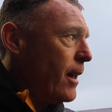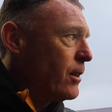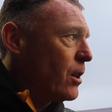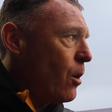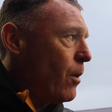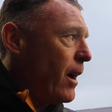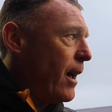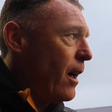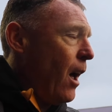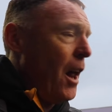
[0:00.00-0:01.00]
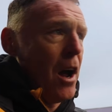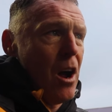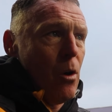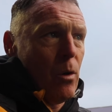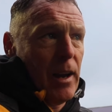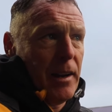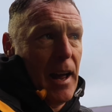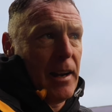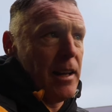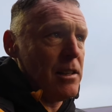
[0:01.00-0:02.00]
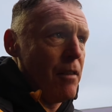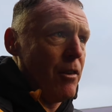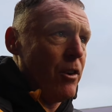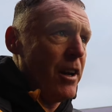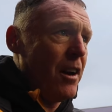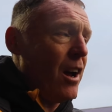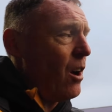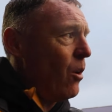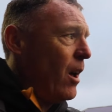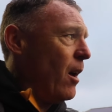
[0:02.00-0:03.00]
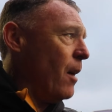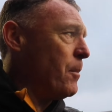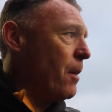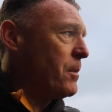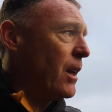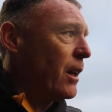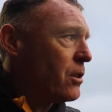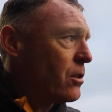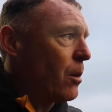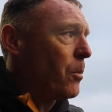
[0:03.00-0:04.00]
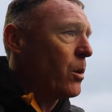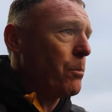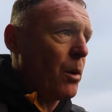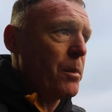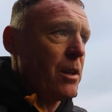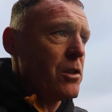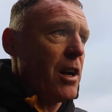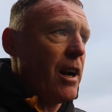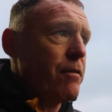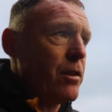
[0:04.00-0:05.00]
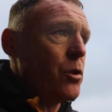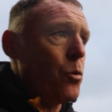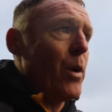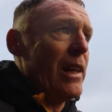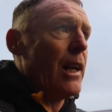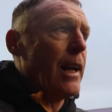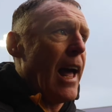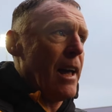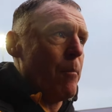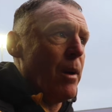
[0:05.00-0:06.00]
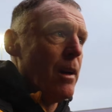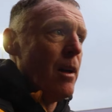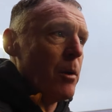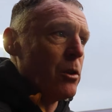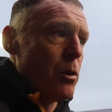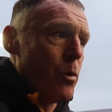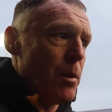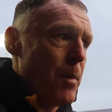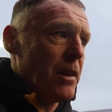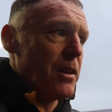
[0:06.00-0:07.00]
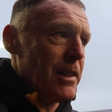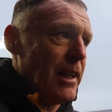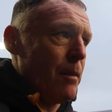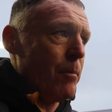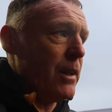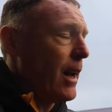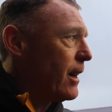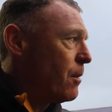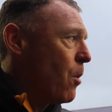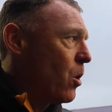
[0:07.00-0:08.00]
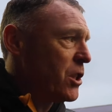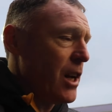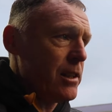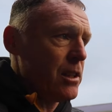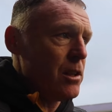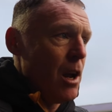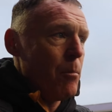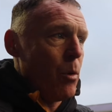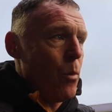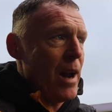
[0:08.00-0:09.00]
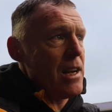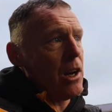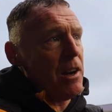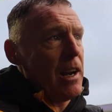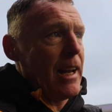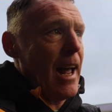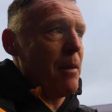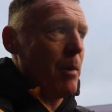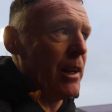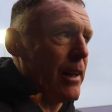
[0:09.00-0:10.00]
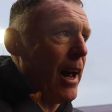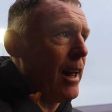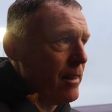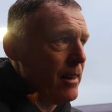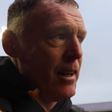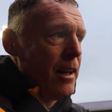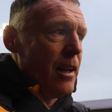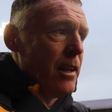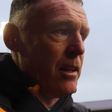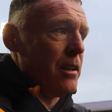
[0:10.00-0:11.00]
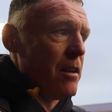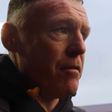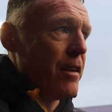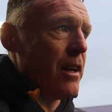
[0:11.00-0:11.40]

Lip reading: So on a whole, and let's have a right, on a whole, I'm thinking Stockport probably deserved to win the game because they were the better team. They had the more chances. But when you're in a game like that, you